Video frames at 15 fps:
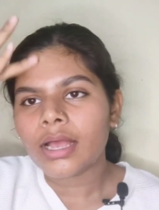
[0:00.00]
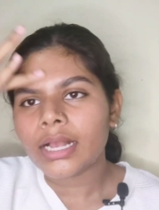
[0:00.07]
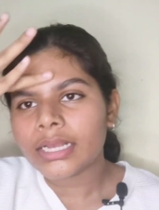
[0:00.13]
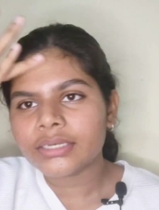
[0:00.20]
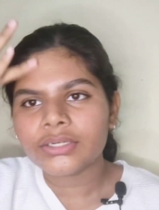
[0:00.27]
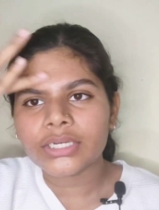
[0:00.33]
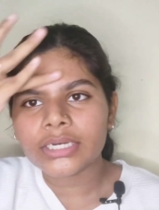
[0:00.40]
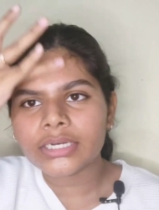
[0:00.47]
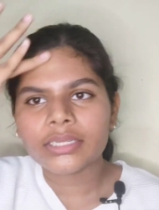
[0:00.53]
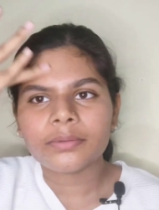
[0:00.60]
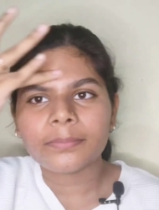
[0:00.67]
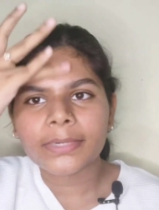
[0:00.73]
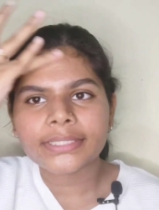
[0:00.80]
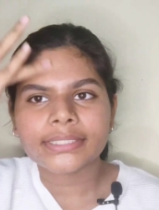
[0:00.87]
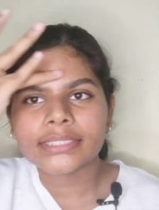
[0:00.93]

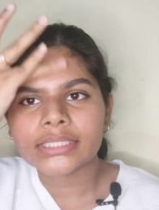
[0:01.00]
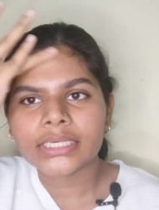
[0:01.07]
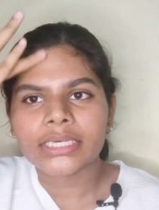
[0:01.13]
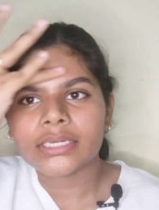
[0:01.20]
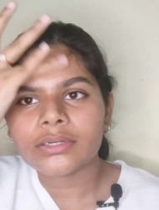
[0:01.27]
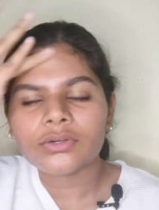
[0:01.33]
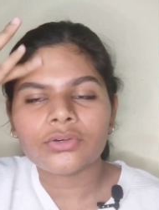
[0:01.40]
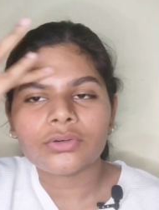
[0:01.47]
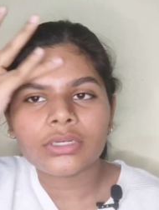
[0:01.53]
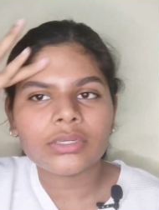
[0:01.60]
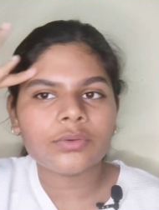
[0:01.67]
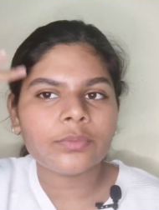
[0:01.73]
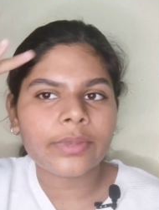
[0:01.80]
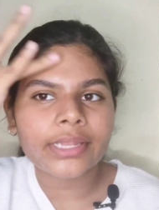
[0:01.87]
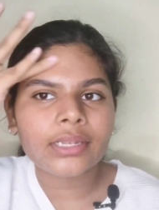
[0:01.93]
hydrating my skin
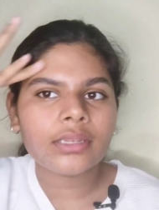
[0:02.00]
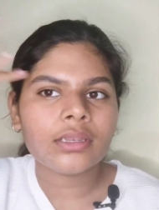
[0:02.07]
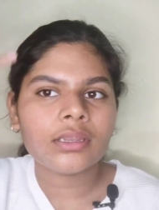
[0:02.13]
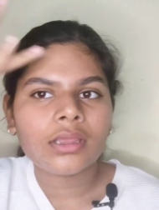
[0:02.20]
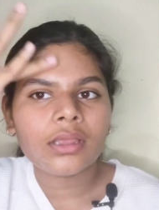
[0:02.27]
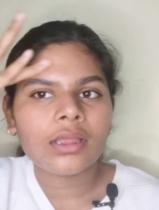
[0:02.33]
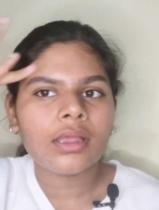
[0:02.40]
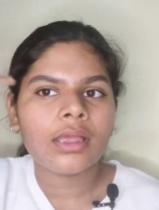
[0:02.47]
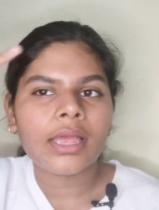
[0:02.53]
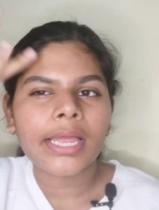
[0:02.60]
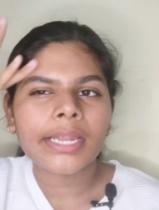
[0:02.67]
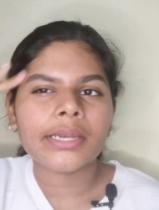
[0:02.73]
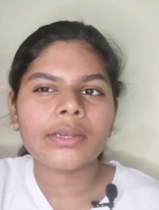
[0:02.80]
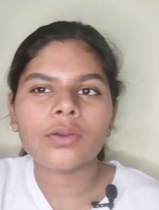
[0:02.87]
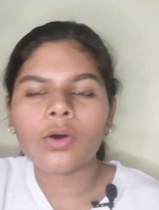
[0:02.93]
really well
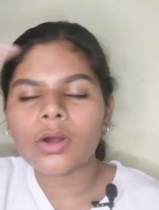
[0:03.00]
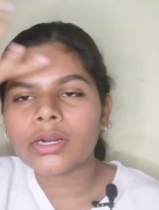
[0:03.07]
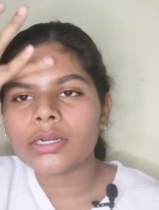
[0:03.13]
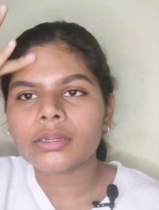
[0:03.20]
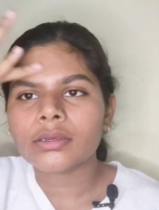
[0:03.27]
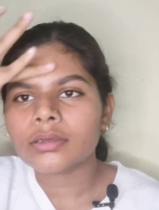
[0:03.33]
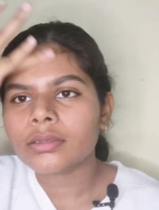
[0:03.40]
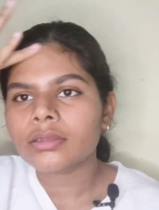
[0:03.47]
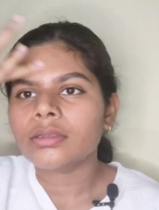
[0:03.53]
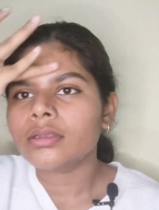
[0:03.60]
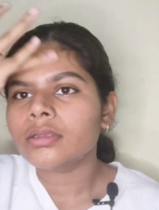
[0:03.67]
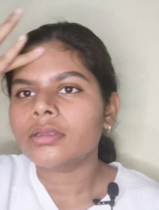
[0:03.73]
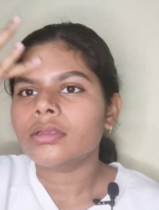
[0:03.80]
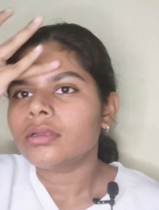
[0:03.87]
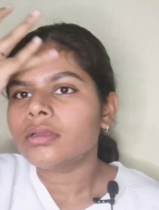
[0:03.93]
and not
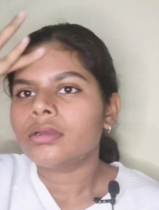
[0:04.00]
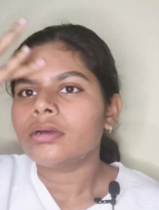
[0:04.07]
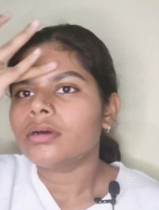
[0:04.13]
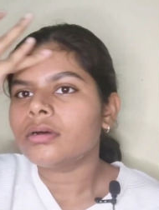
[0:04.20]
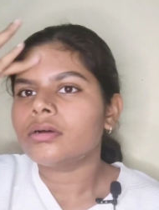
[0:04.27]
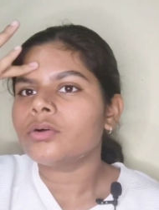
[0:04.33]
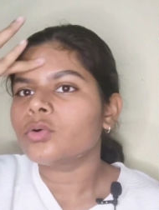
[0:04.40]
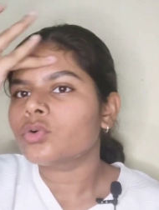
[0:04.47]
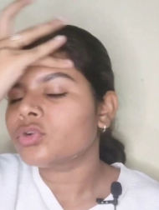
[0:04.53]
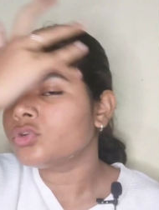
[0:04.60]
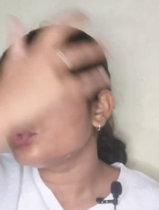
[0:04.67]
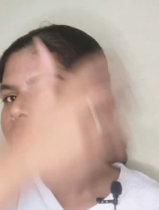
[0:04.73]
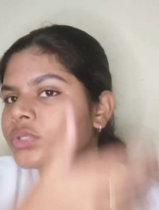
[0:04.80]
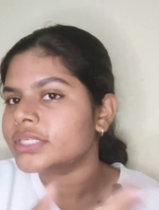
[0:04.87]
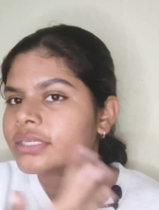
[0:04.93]

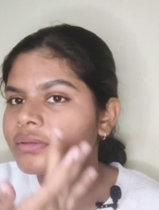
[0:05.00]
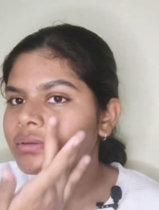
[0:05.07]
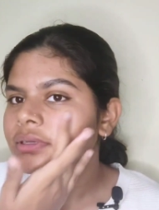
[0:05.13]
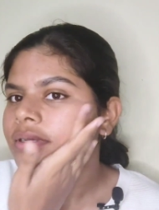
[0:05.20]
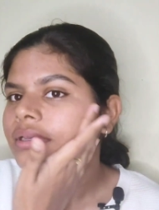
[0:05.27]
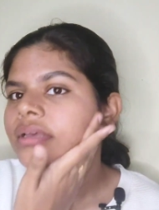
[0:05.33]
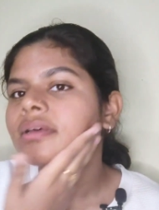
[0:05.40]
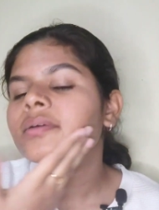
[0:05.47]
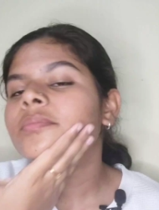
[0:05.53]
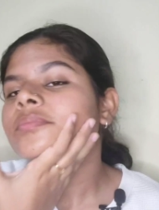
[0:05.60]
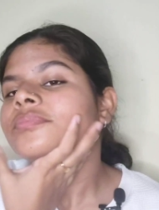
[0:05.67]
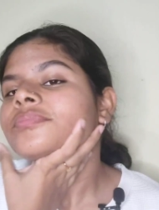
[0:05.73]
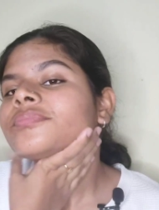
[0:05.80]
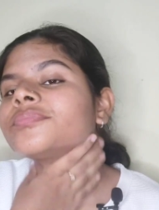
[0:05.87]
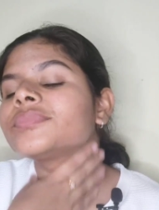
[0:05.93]
occlusing
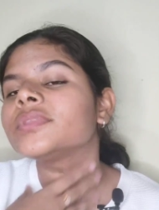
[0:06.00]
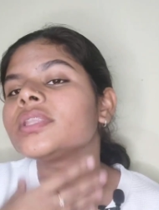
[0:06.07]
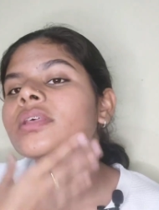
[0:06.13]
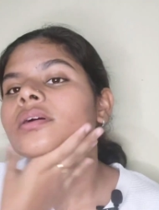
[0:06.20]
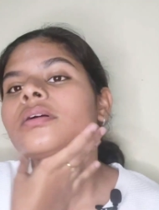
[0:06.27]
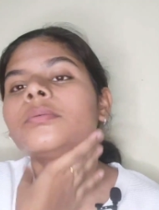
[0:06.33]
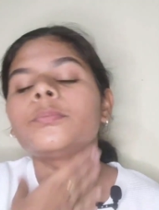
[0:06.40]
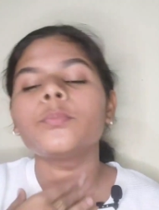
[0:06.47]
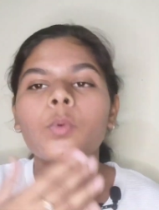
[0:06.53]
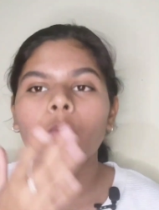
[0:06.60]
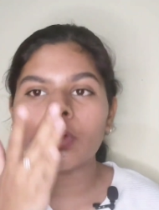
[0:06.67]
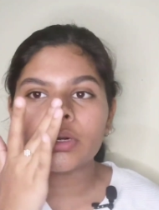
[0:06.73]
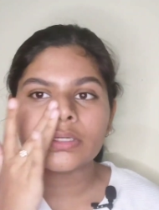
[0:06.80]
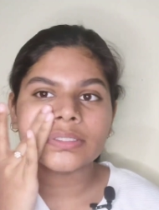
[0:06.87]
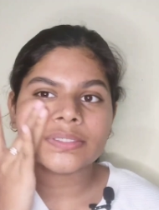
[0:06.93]
the
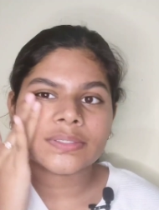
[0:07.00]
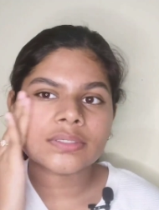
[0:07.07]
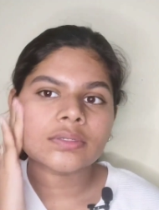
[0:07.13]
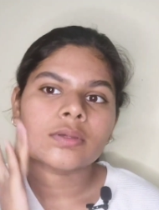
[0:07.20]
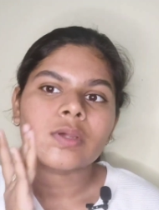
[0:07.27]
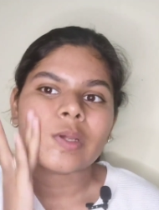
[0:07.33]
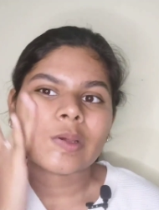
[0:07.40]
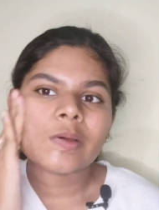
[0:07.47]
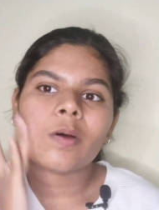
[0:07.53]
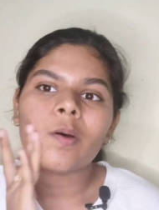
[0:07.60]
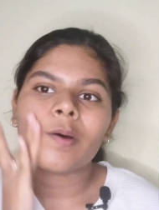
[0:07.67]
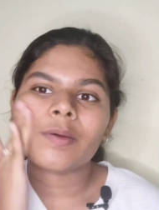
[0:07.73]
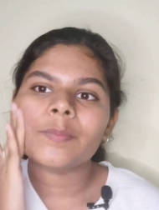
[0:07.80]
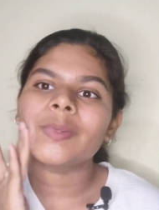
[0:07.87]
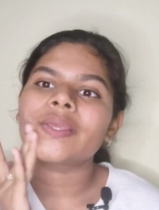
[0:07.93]
pores
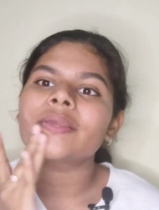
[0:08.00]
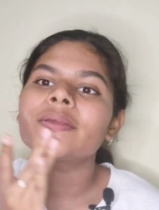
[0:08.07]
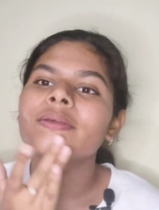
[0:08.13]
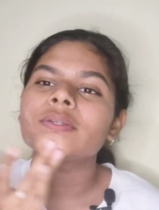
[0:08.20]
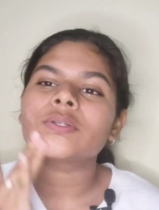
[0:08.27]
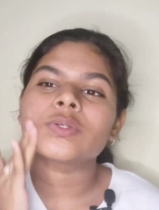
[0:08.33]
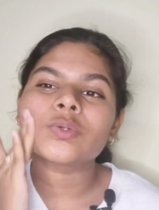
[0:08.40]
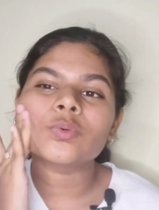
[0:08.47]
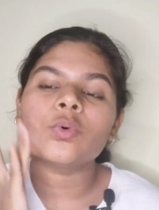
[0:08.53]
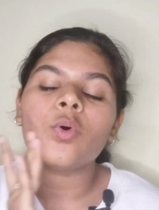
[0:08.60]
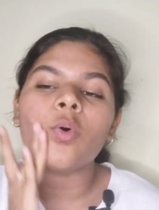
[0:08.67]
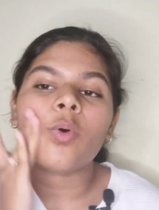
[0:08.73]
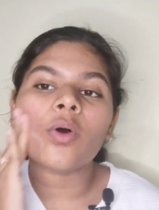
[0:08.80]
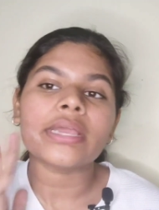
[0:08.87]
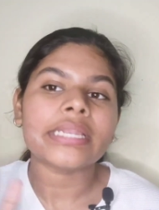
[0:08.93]
or making it too
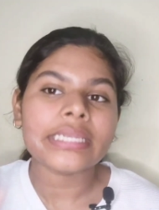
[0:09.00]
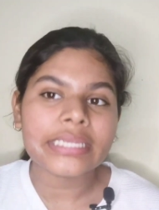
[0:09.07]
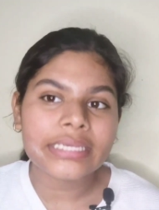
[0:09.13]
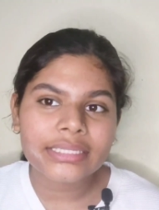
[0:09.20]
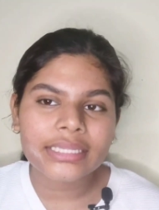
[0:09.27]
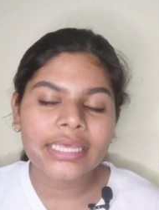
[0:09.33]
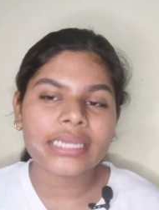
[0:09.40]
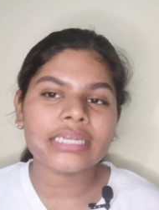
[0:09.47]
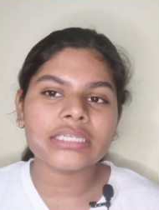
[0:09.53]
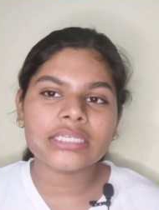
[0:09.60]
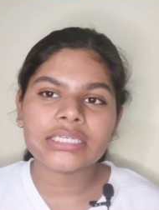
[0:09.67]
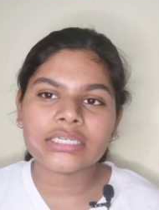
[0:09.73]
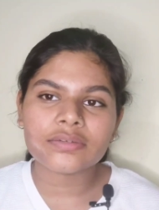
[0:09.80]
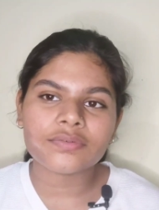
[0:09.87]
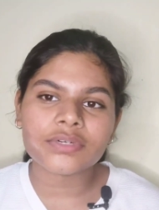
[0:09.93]
oily. There
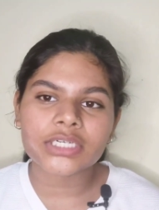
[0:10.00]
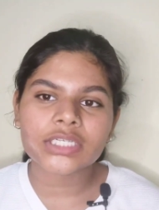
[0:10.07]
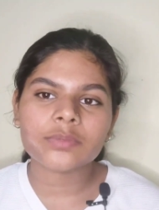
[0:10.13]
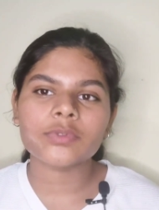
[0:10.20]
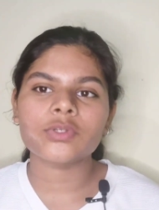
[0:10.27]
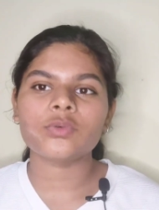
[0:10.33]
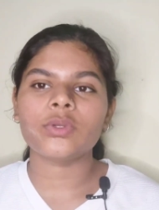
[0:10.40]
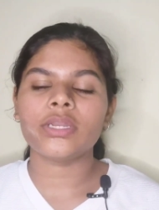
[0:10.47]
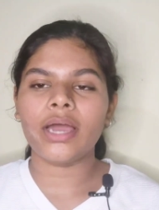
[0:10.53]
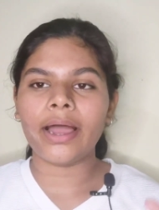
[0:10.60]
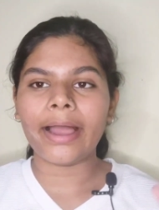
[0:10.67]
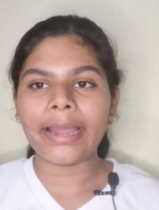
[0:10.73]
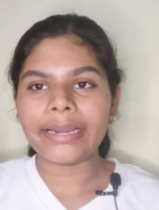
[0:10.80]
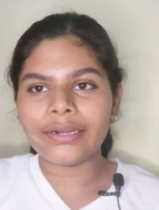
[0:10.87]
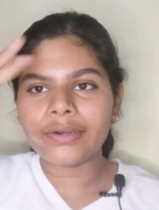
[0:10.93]
is difference between a
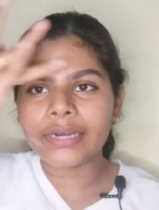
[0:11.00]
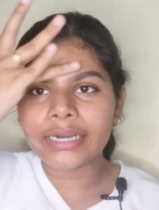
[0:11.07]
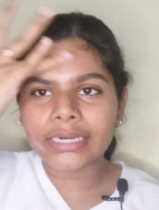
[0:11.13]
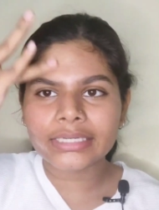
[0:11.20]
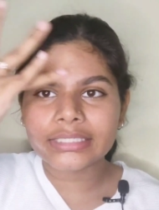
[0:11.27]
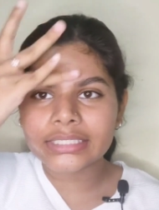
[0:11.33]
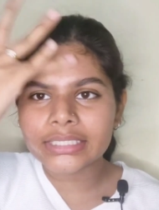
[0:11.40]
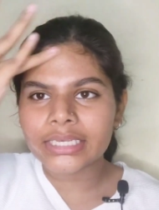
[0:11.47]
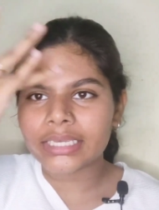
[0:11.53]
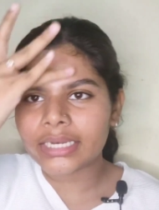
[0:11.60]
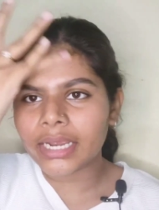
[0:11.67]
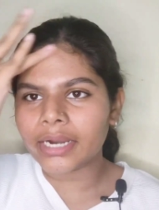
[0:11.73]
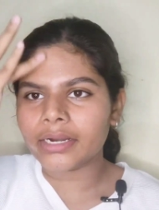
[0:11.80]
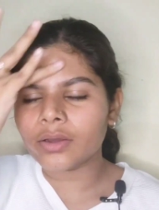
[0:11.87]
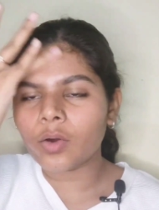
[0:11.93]
hydrated
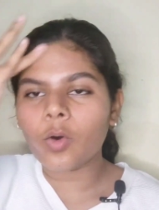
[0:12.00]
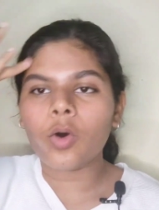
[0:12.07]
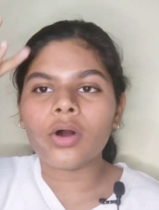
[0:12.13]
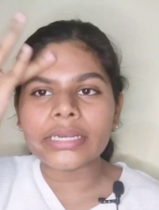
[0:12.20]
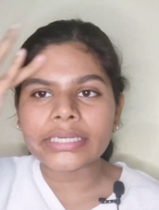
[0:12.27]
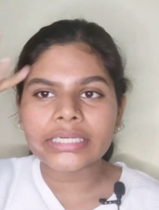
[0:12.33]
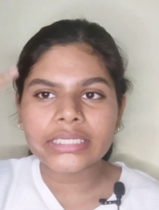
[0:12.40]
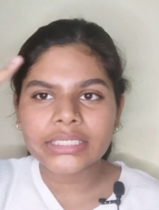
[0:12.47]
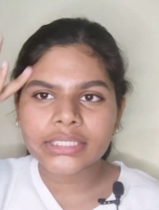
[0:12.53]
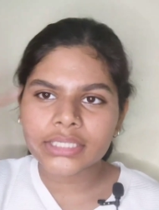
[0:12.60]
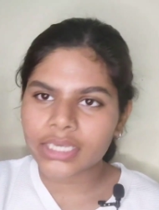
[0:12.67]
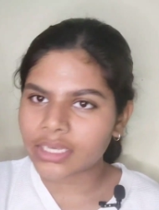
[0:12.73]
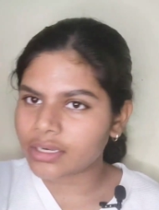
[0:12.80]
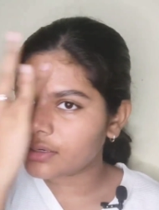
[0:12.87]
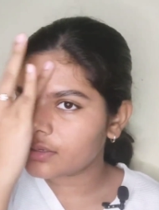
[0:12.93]
skin and a oily
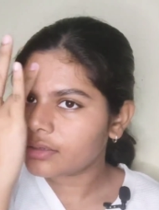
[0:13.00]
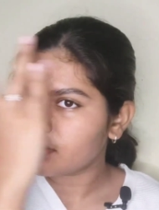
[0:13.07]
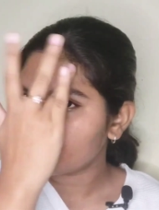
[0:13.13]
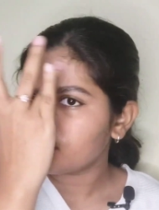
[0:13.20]
skin.